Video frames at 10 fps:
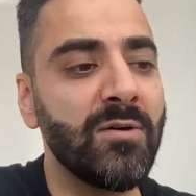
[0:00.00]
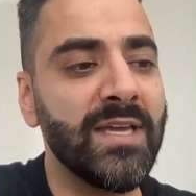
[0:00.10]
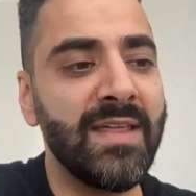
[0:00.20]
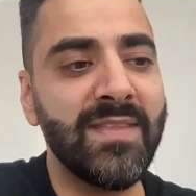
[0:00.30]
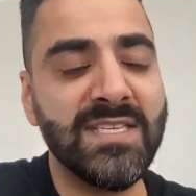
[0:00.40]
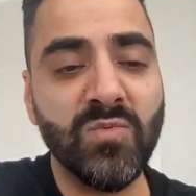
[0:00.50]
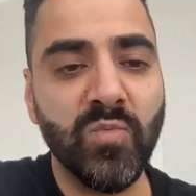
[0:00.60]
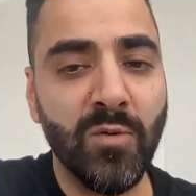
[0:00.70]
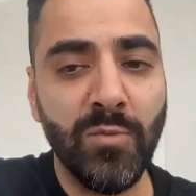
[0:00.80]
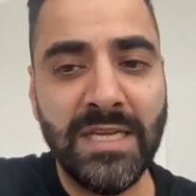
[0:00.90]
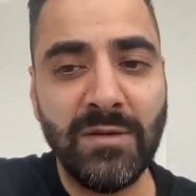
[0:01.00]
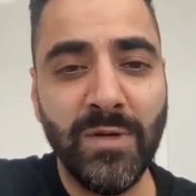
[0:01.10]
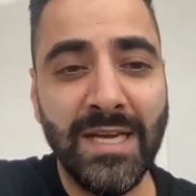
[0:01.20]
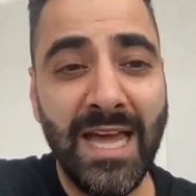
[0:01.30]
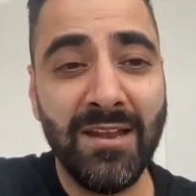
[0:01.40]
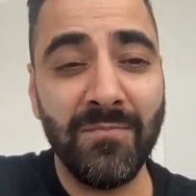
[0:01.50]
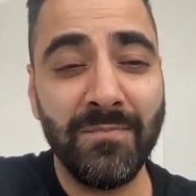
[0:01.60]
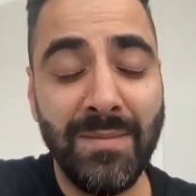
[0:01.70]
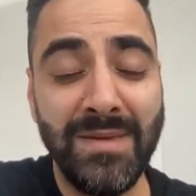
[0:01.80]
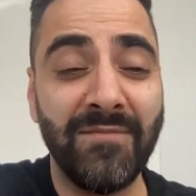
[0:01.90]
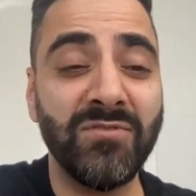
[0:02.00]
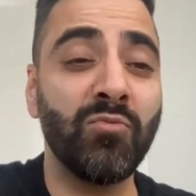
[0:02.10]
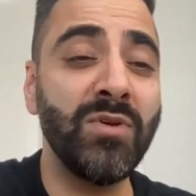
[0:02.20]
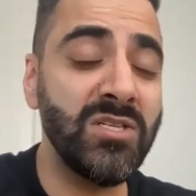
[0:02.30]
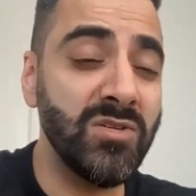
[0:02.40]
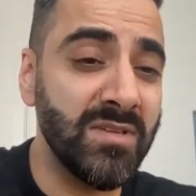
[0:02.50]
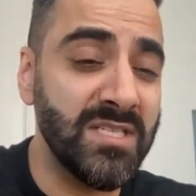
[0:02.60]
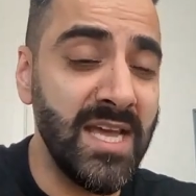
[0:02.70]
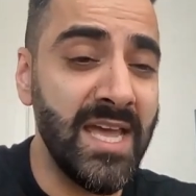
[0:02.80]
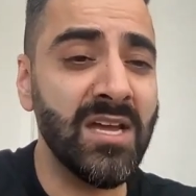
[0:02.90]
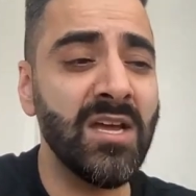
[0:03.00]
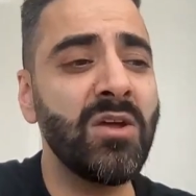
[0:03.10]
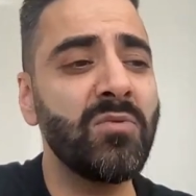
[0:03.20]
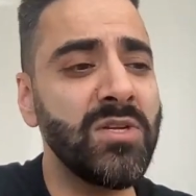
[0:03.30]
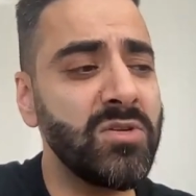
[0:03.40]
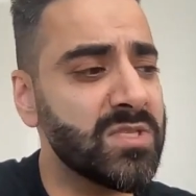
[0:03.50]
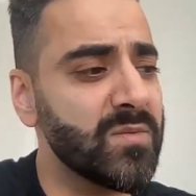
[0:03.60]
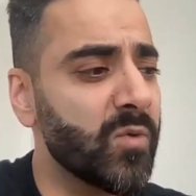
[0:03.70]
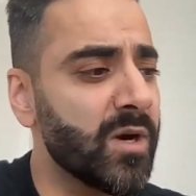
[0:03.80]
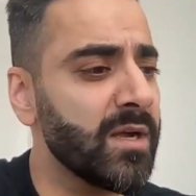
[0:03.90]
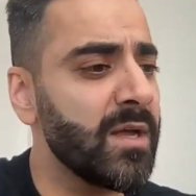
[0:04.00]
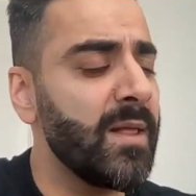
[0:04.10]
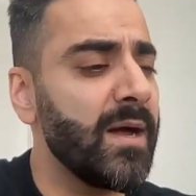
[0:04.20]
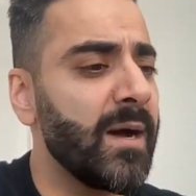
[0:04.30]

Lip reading: again, this is where we kind of maybe have to redo the take, redo some work.